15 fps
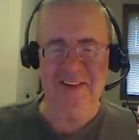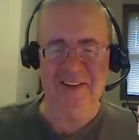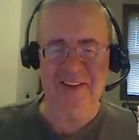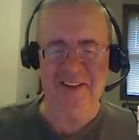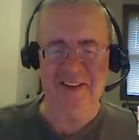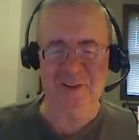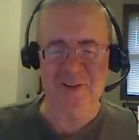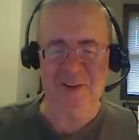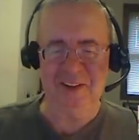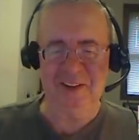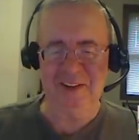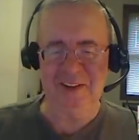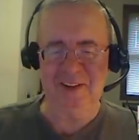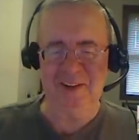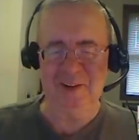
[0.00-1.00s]
Yes,
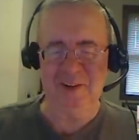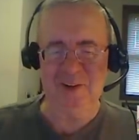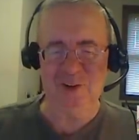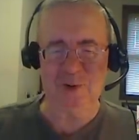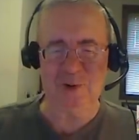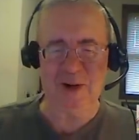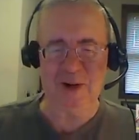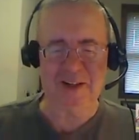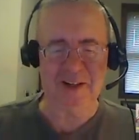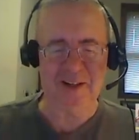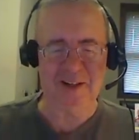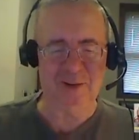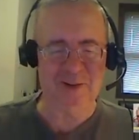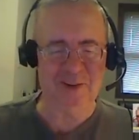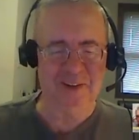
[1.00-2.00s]
distracting
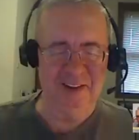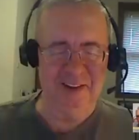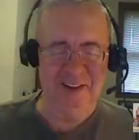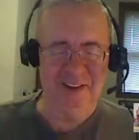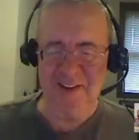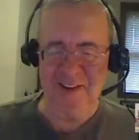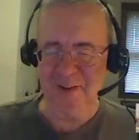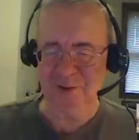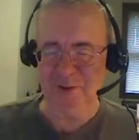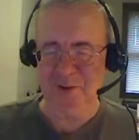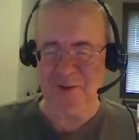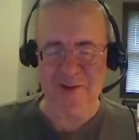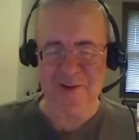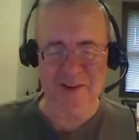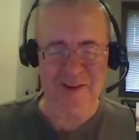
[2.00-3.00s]
is
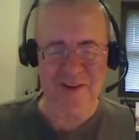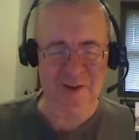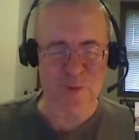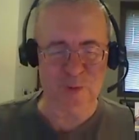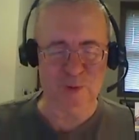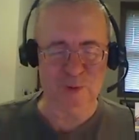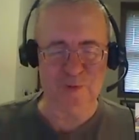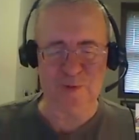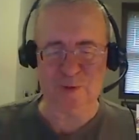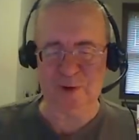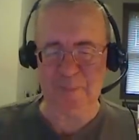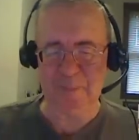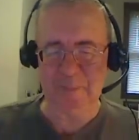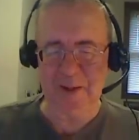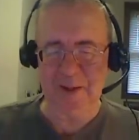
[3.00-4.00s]
a good word for
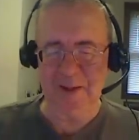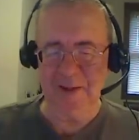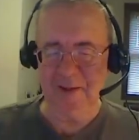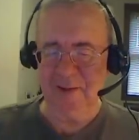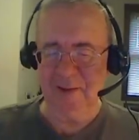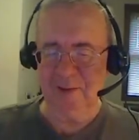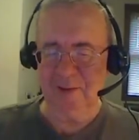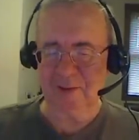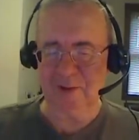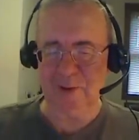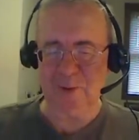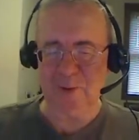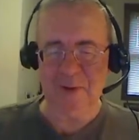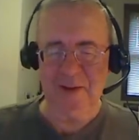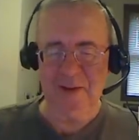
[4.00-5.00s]
it.
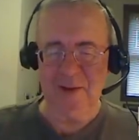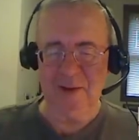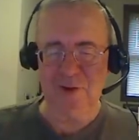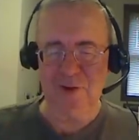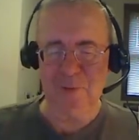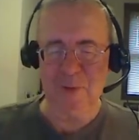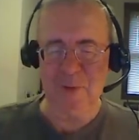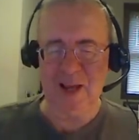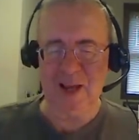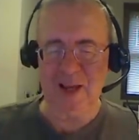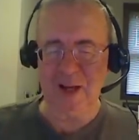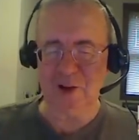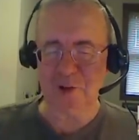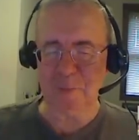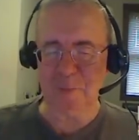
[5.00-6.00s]
So this has been
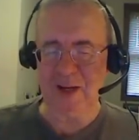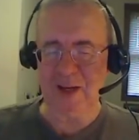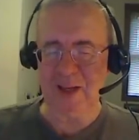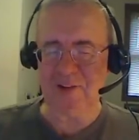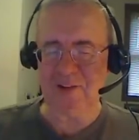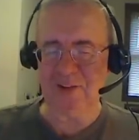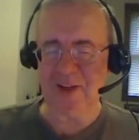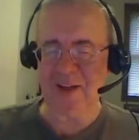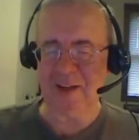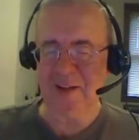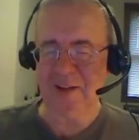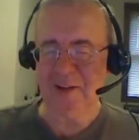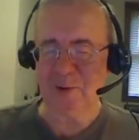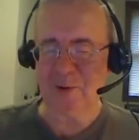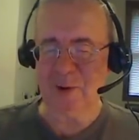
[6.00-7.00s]
Hangouts Made Easy,
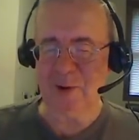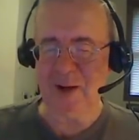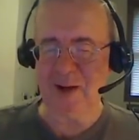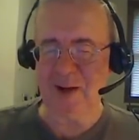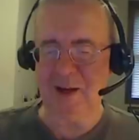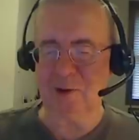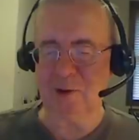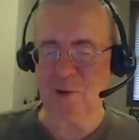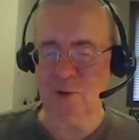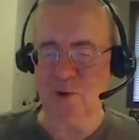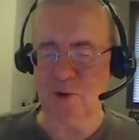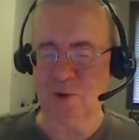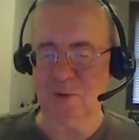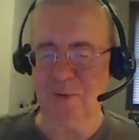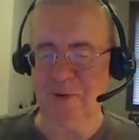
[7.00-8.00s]
training on
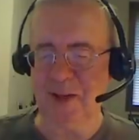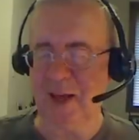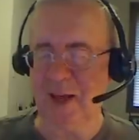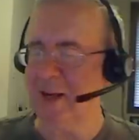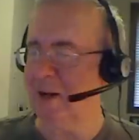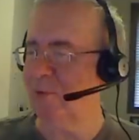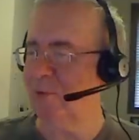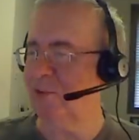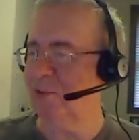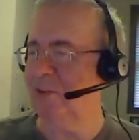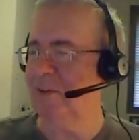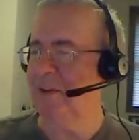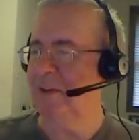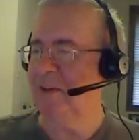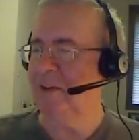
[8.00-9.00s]
Google Hangouts
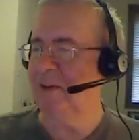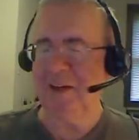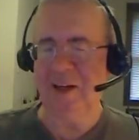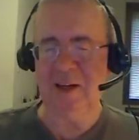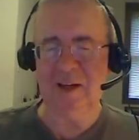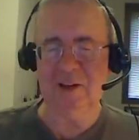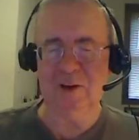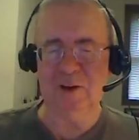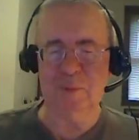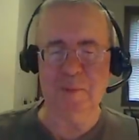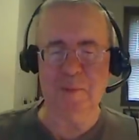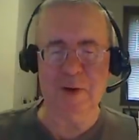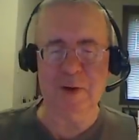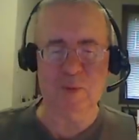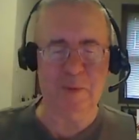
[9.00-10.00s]
and a little bit
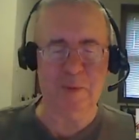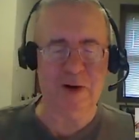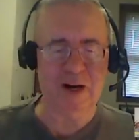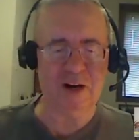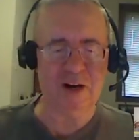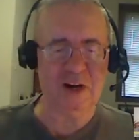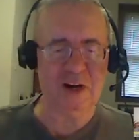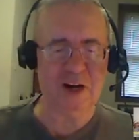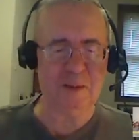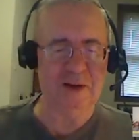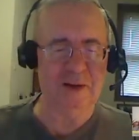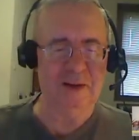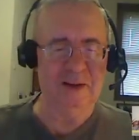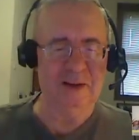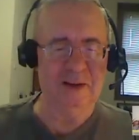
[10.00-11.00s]
about WebinarJam.
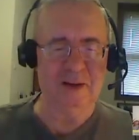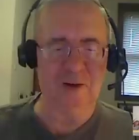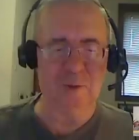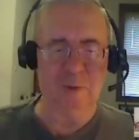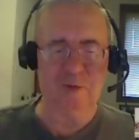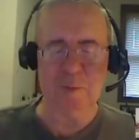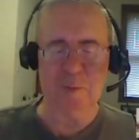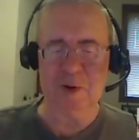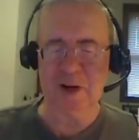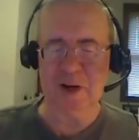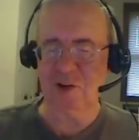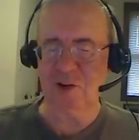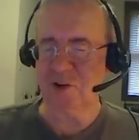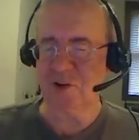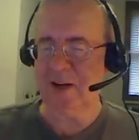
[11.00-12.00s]
Hope everybody
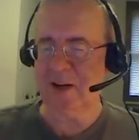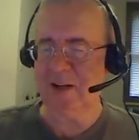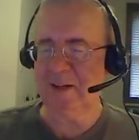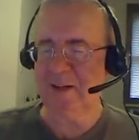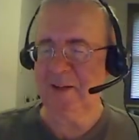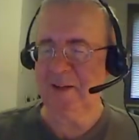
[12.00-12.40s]
enjoyed it.